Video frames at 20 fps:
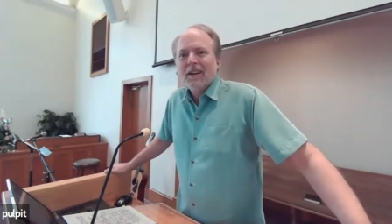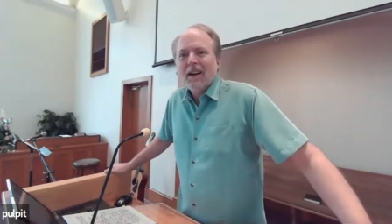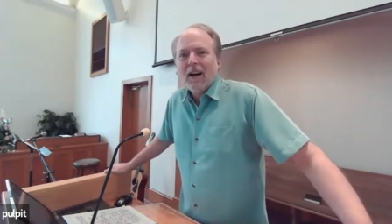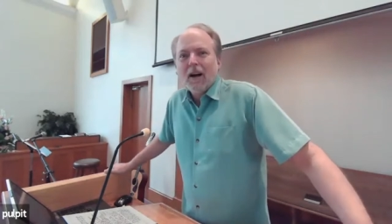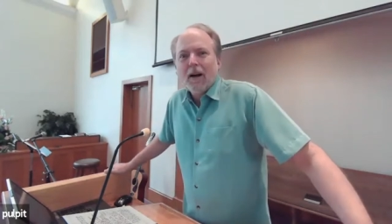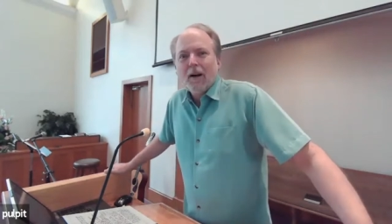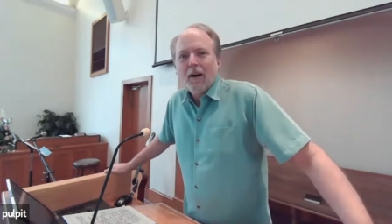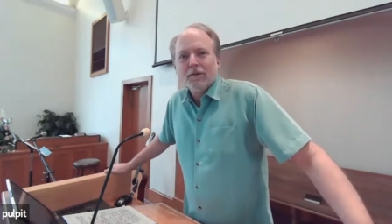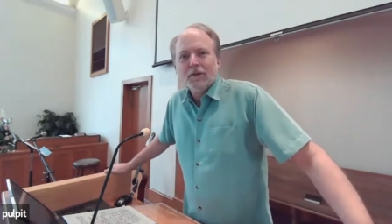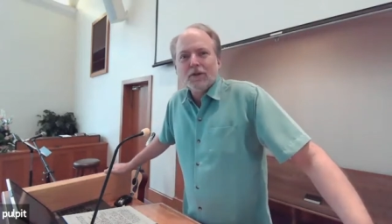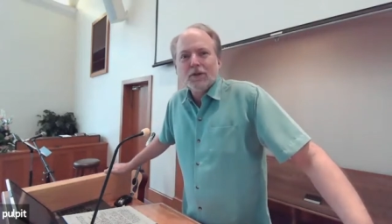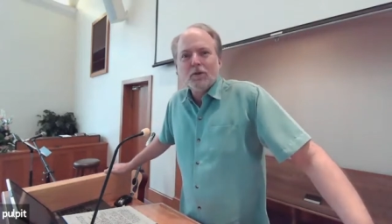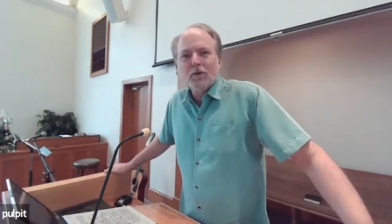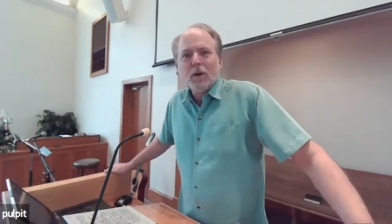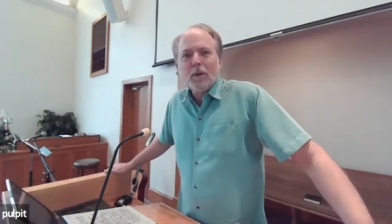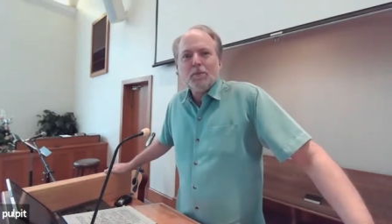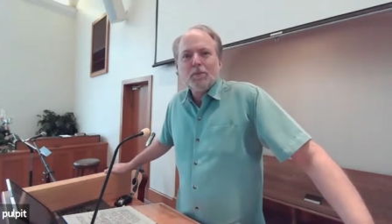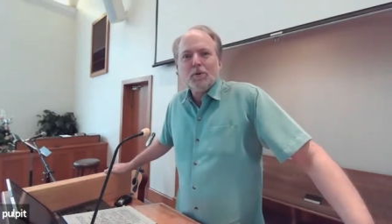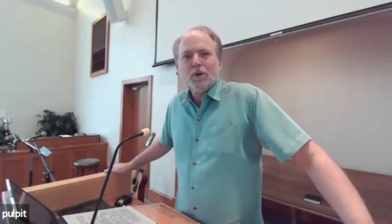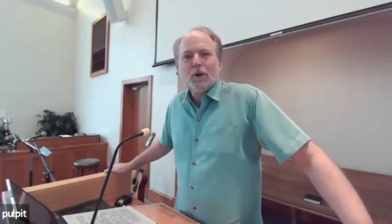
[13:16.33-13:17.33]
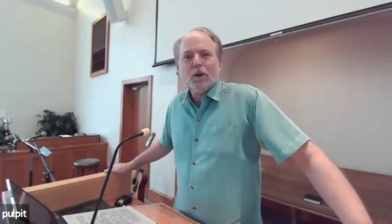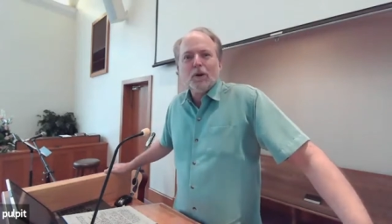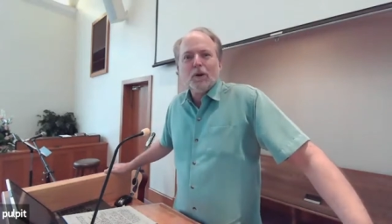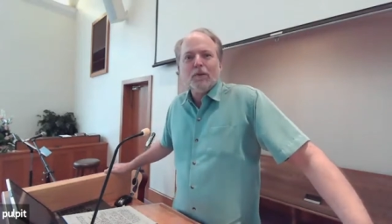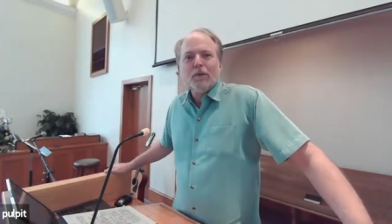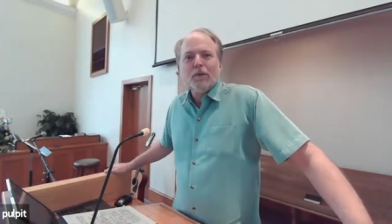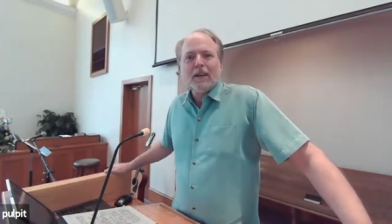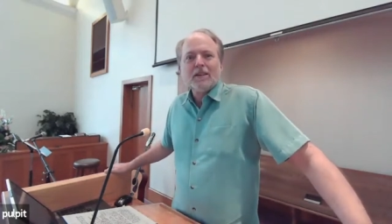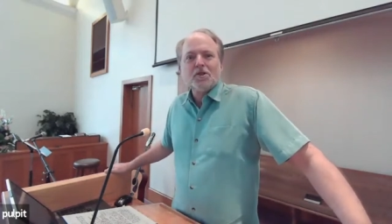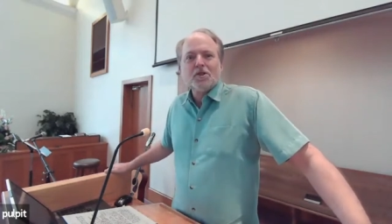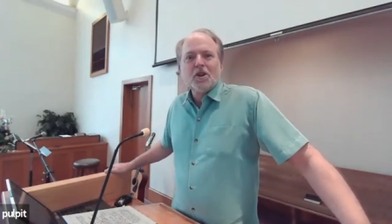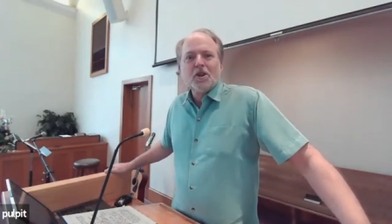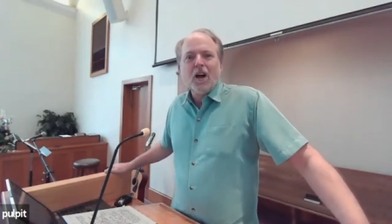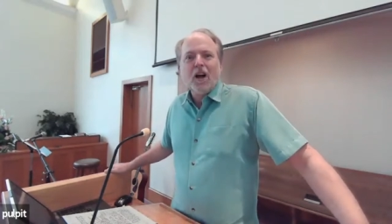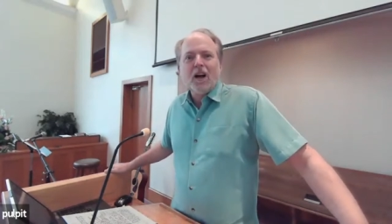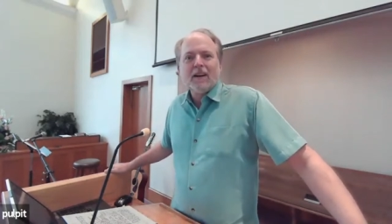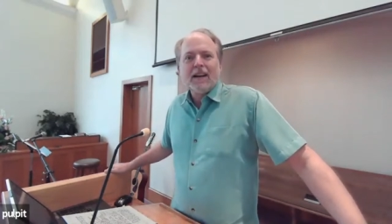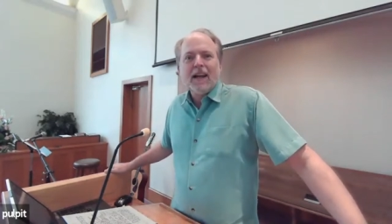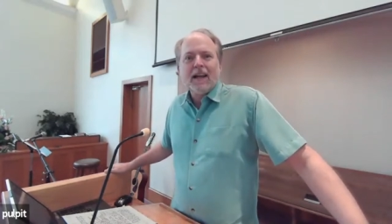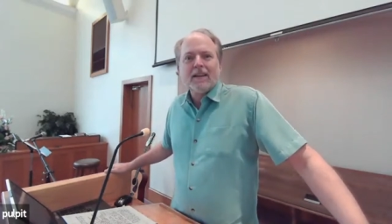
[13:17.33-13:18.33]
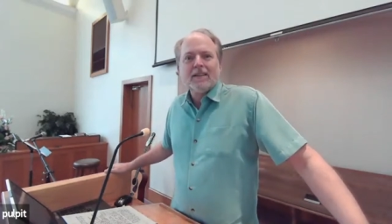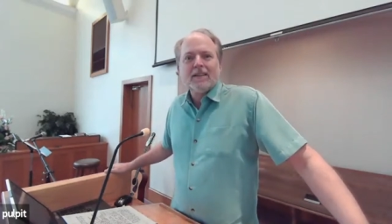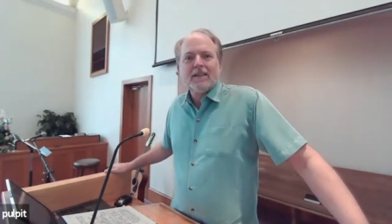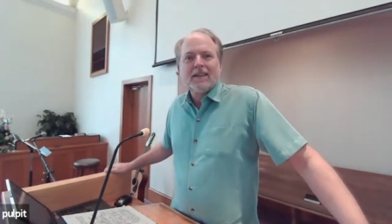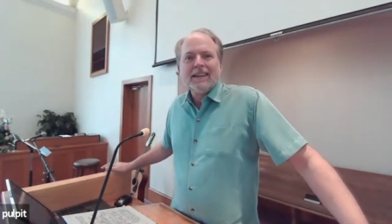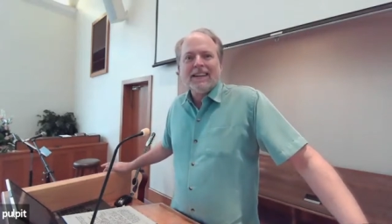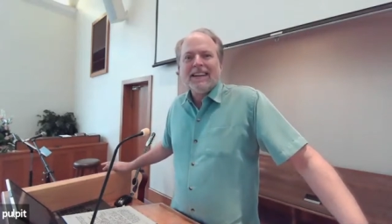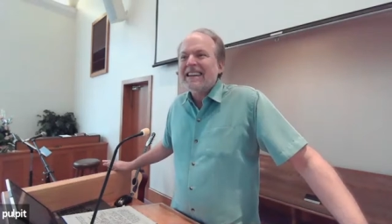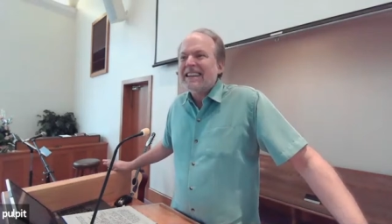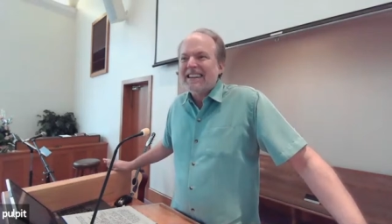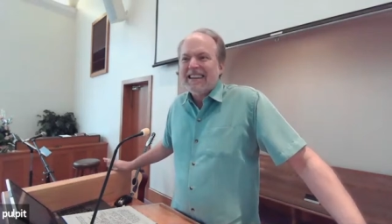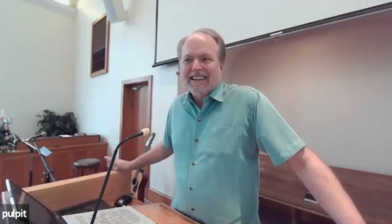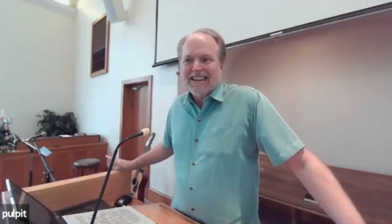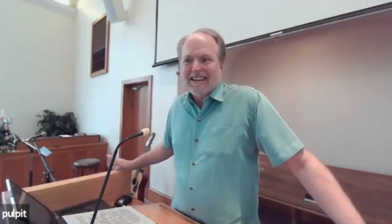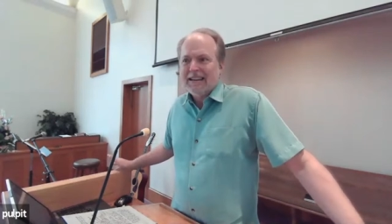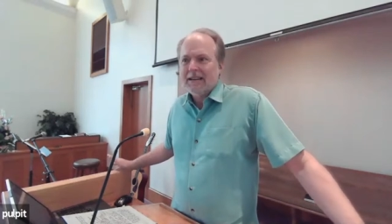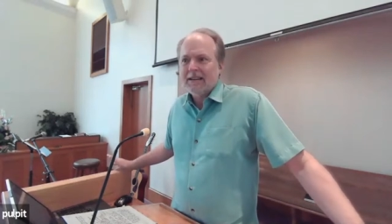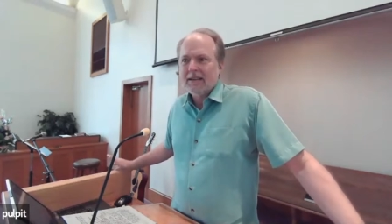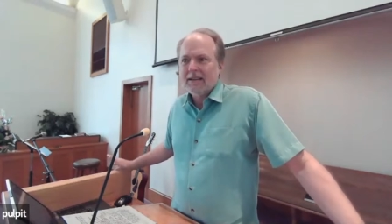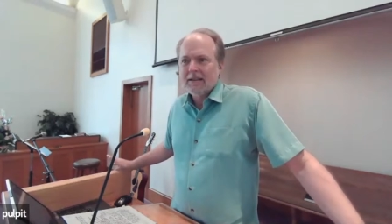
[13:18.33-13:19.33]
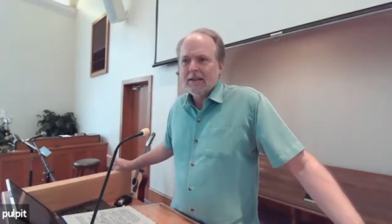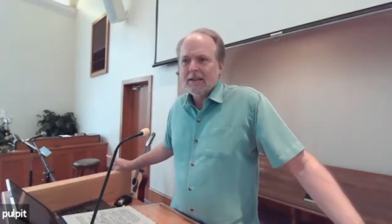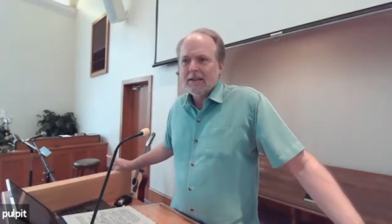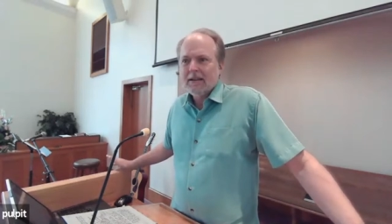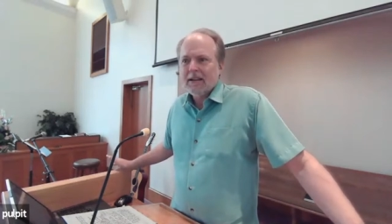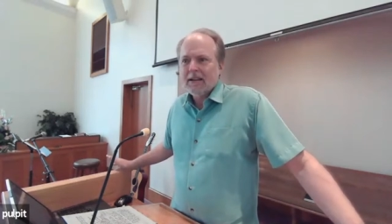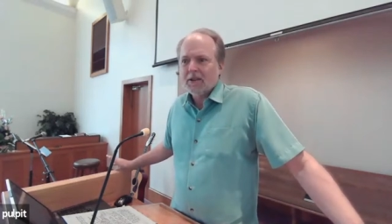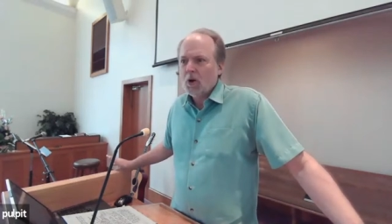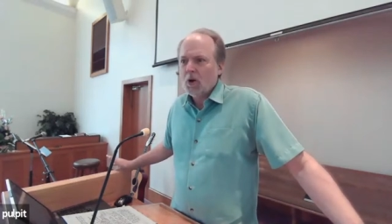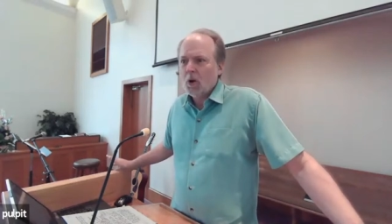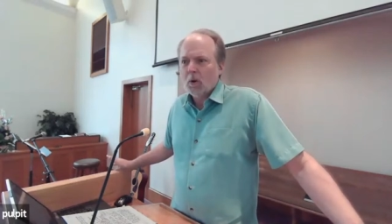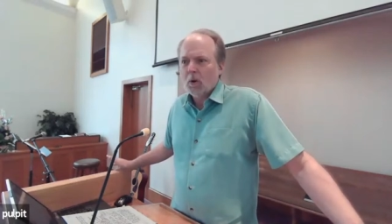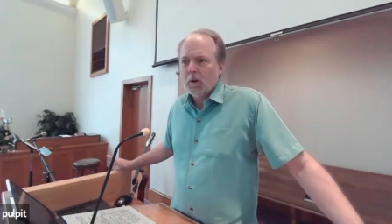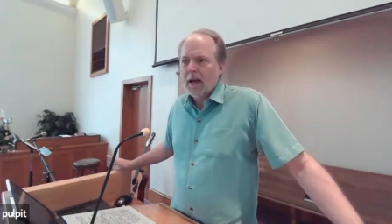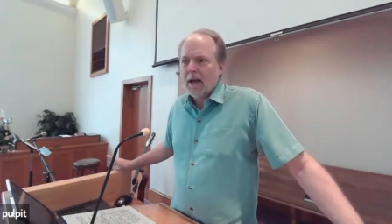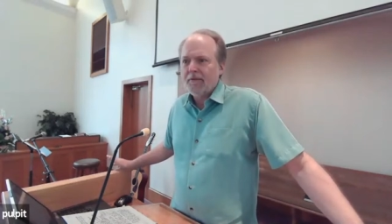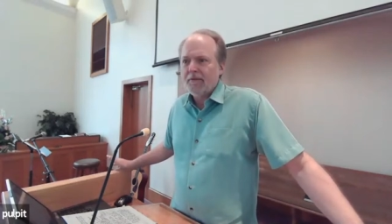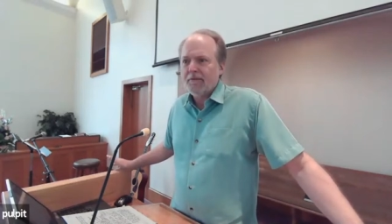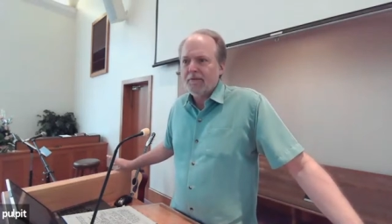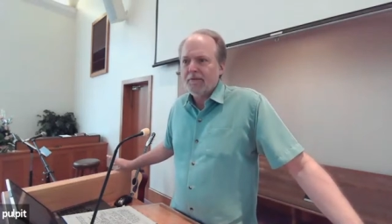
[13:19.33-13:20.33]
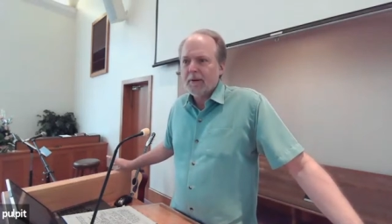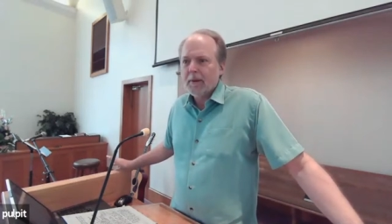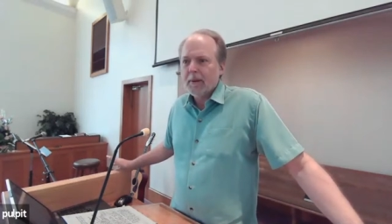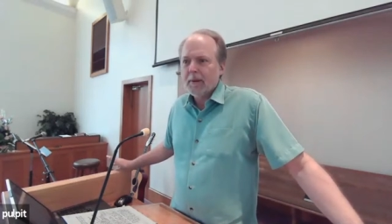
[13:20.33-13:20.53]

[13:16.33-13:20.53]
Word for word: of Scripture that John has eaten his whole life.